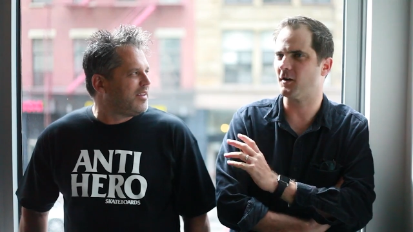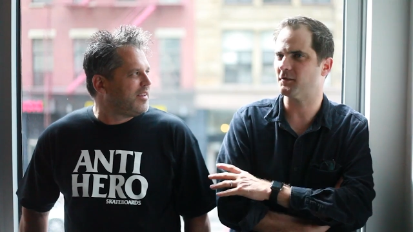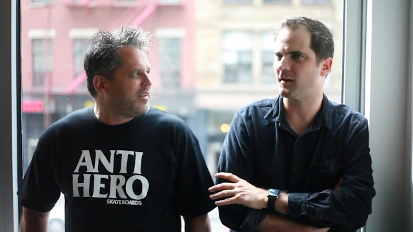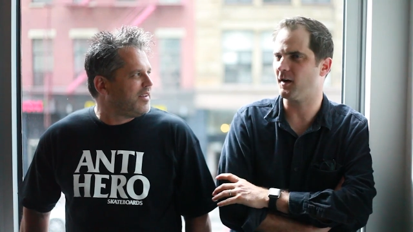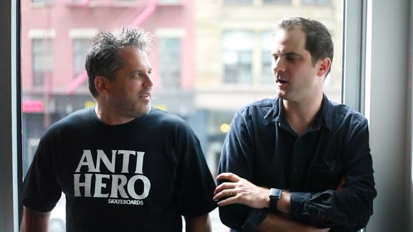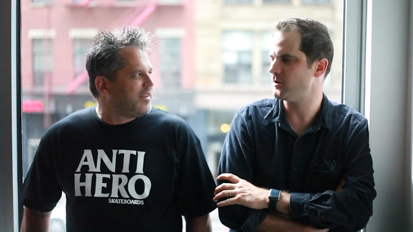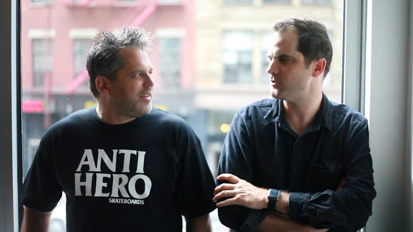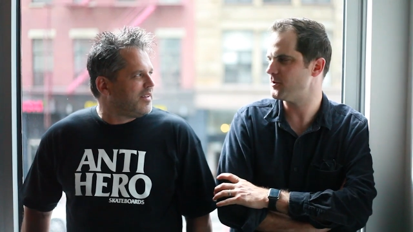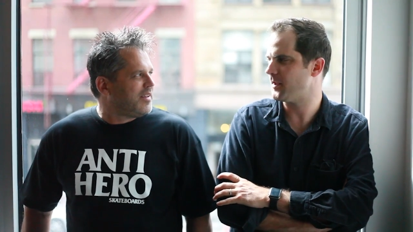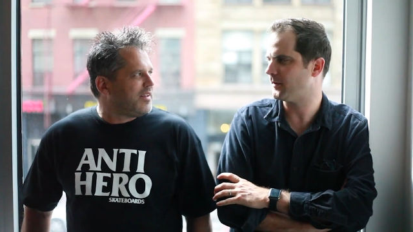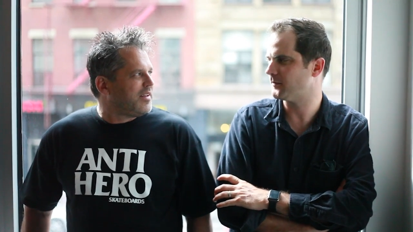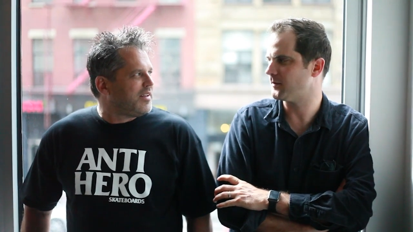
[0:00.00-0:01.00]
Speaker 1: costs like a
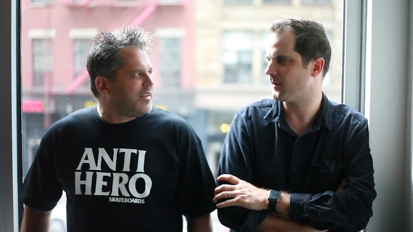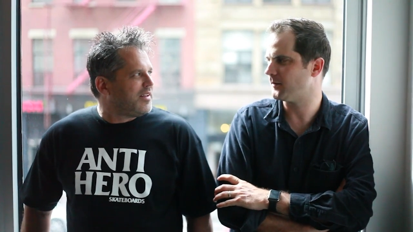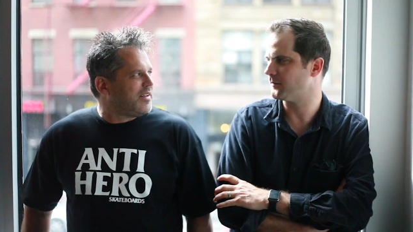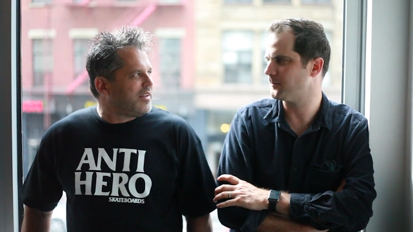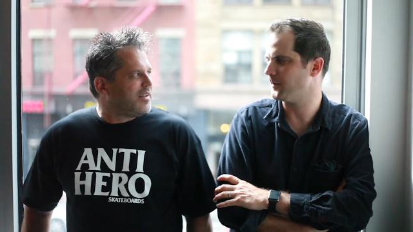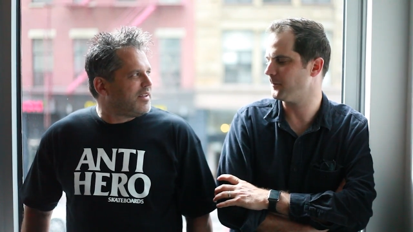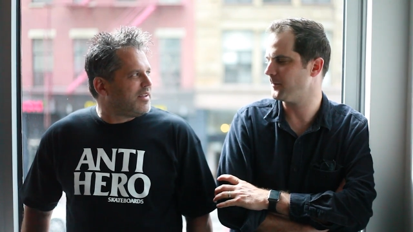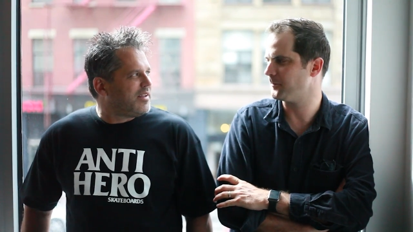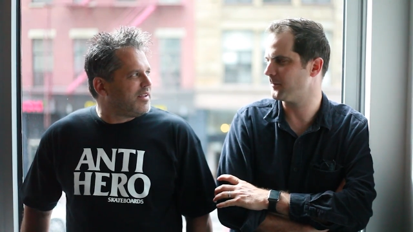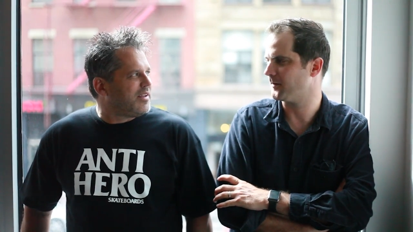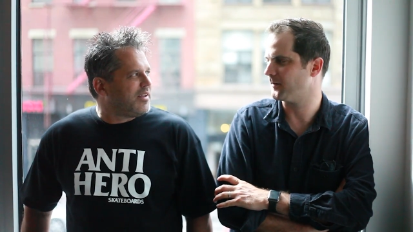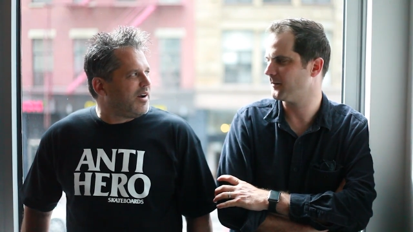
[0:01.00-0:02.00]
hundred thousand dollars to be a
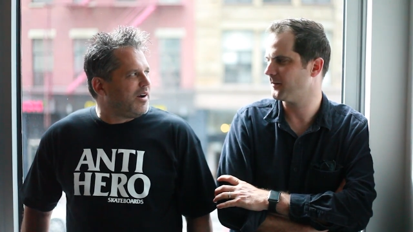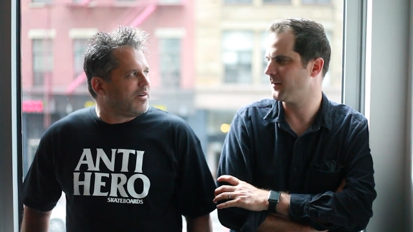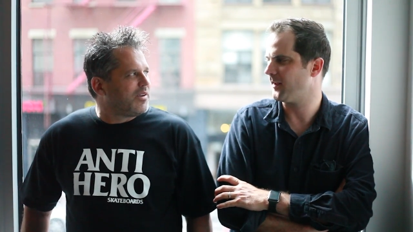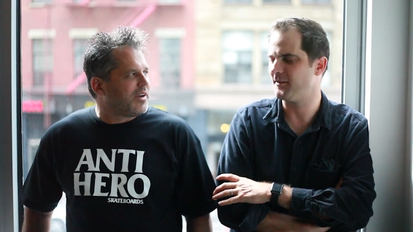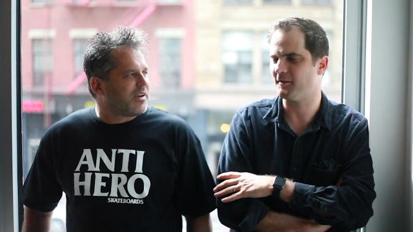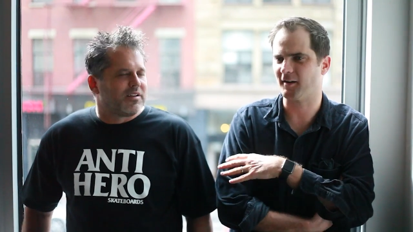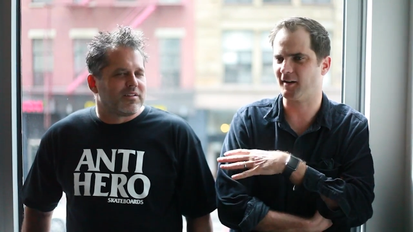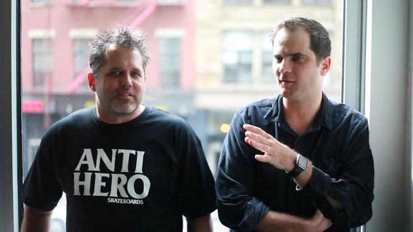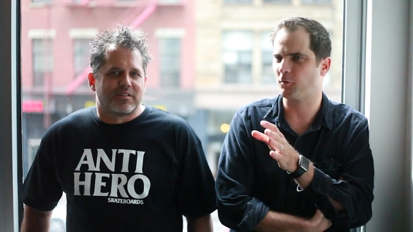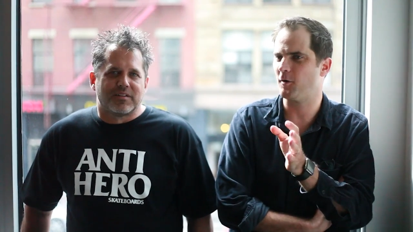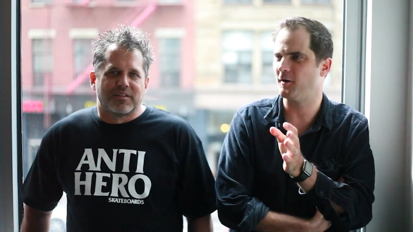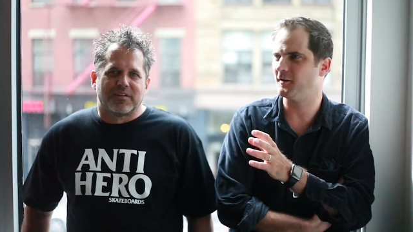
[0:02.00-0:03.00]
member. Oh yeah. And there's like a
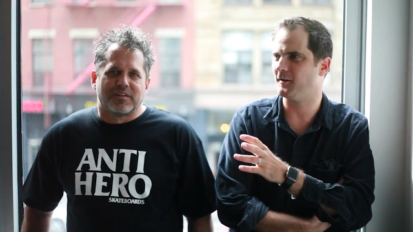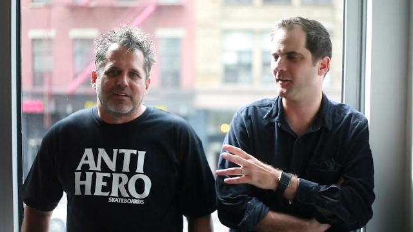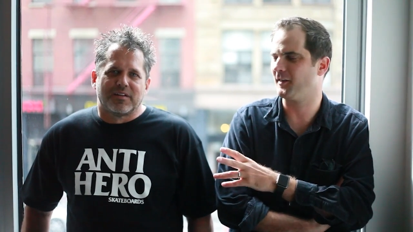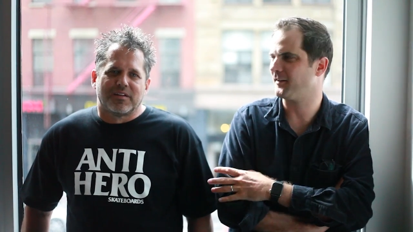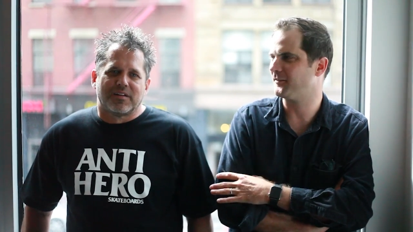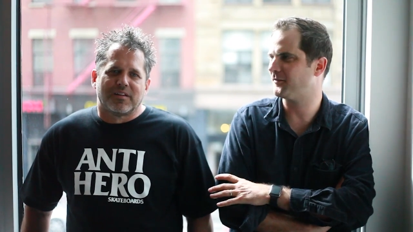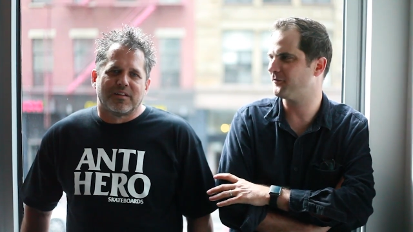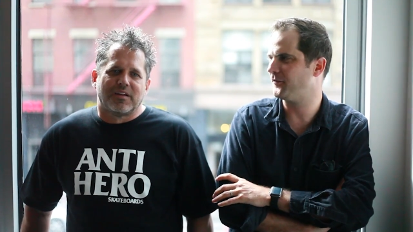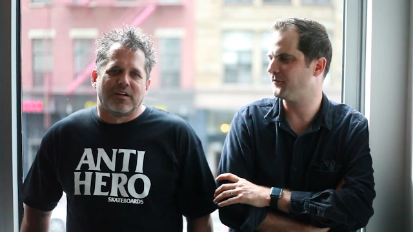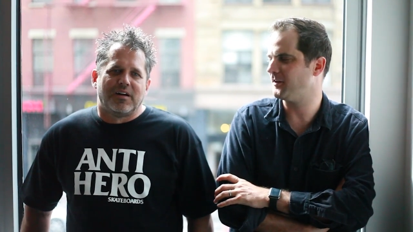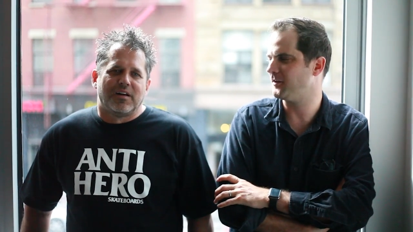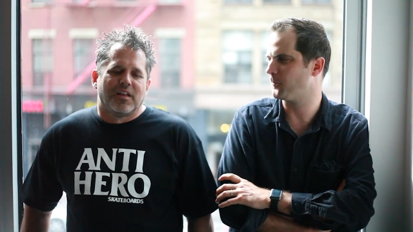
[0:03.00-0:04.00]
twenty, like a
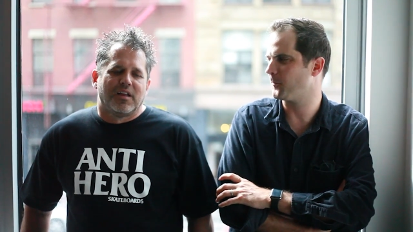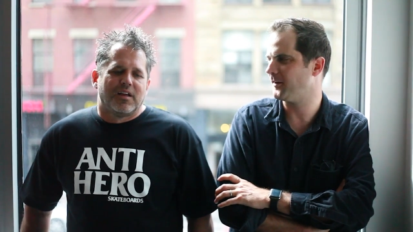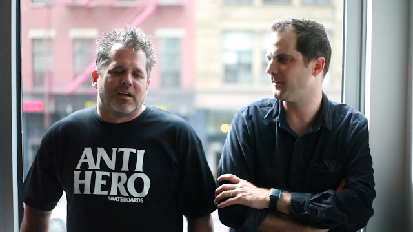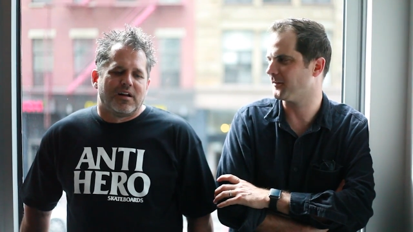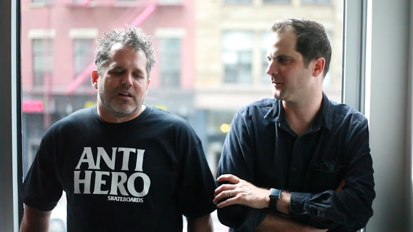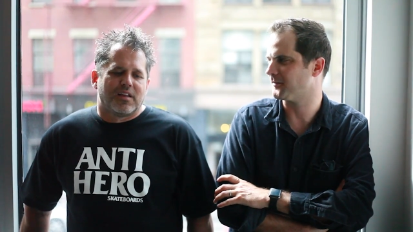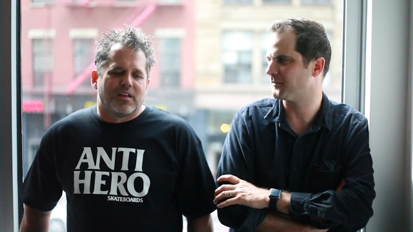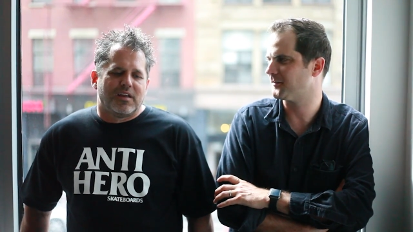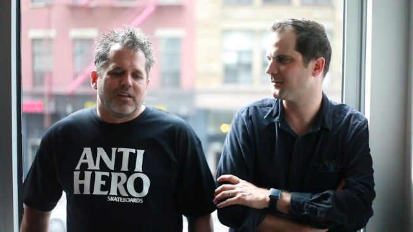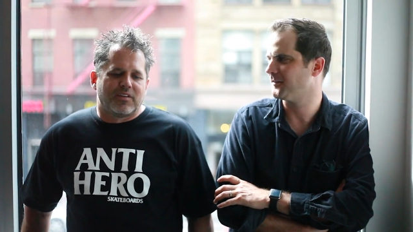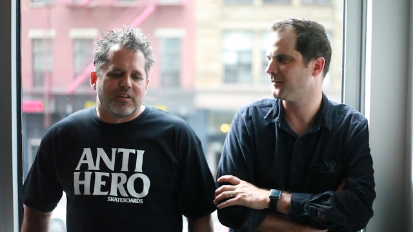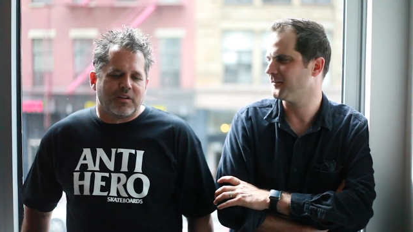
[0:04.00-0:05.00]
fifteen-year waiting list.
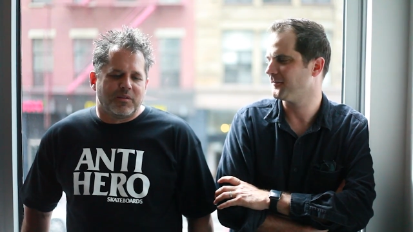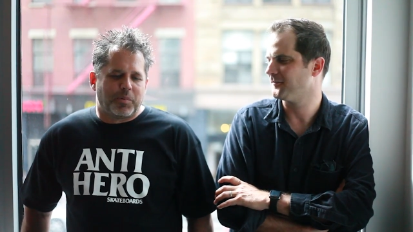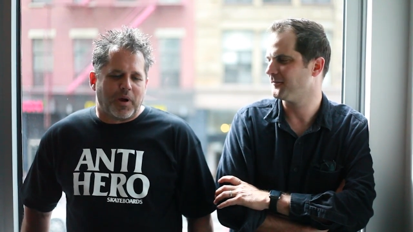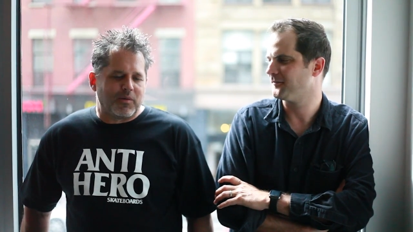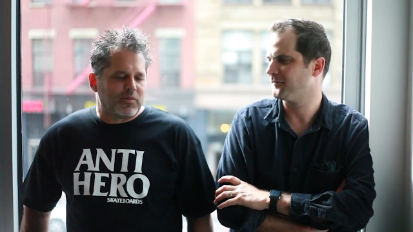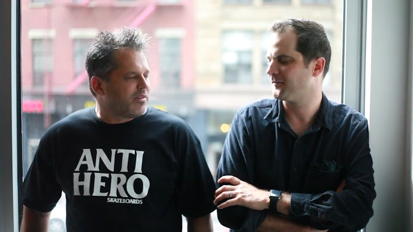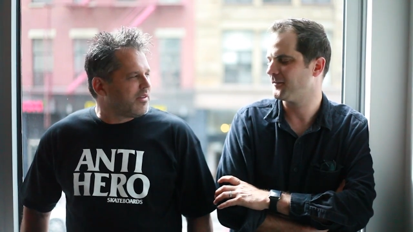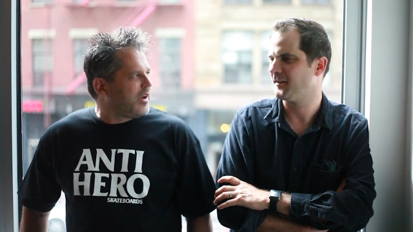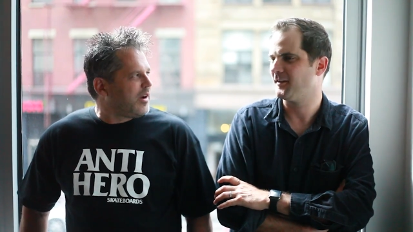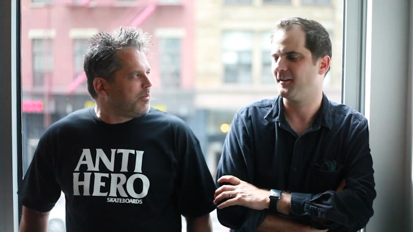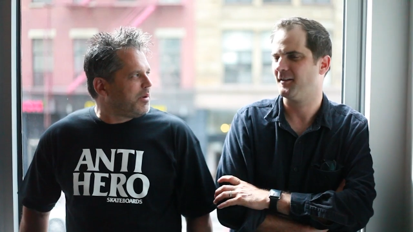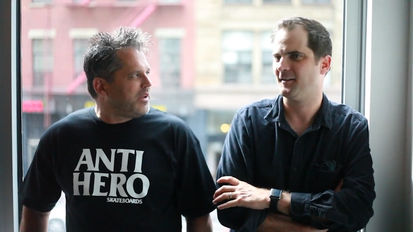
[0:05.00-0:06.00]
Is it in Pirates of the
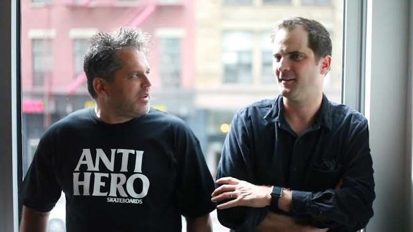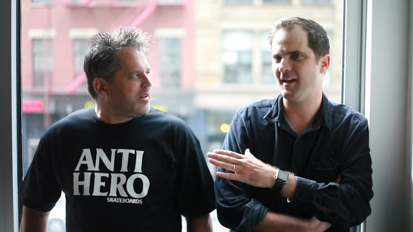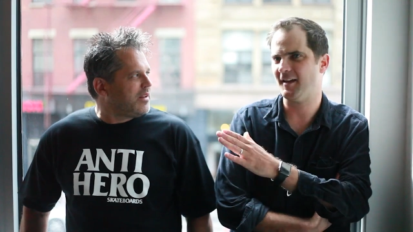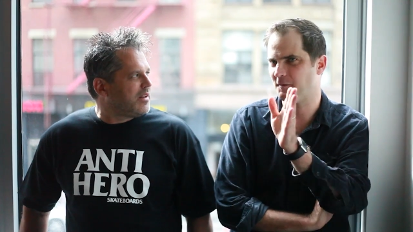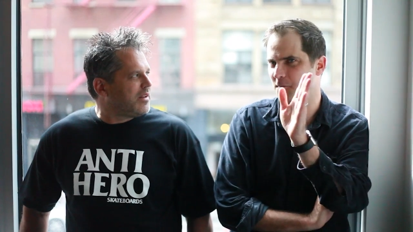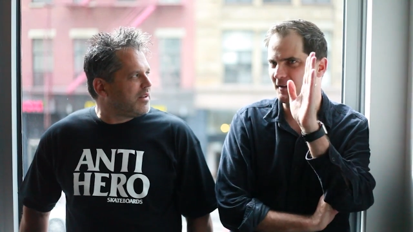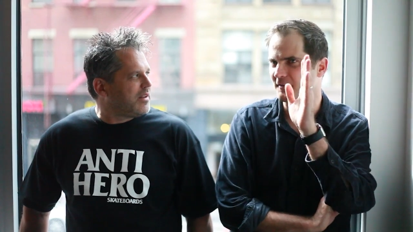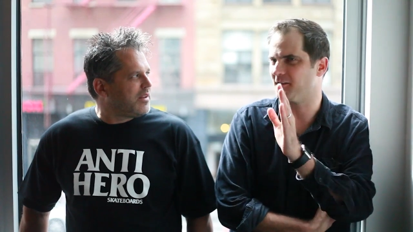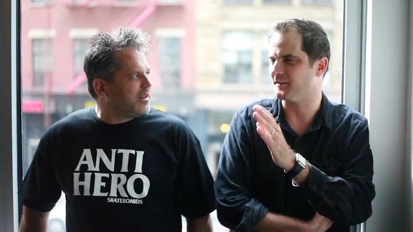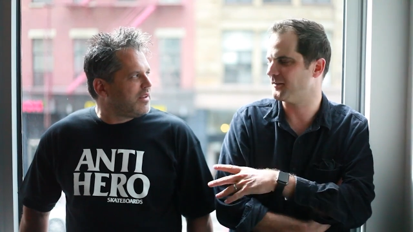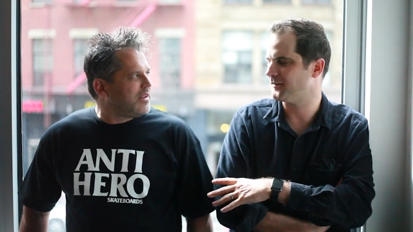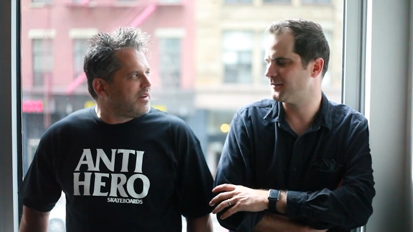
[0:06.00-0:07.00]
Caribbean? Yeah, it's above it.